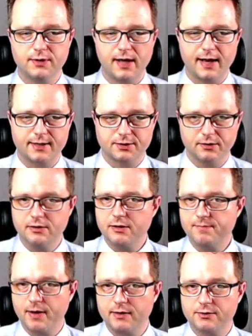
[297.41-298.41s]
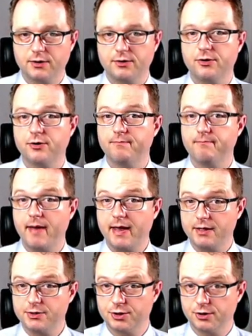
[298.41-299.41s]
actually depends on your
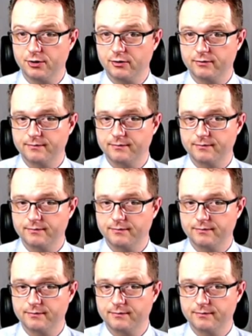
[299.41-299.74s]
major.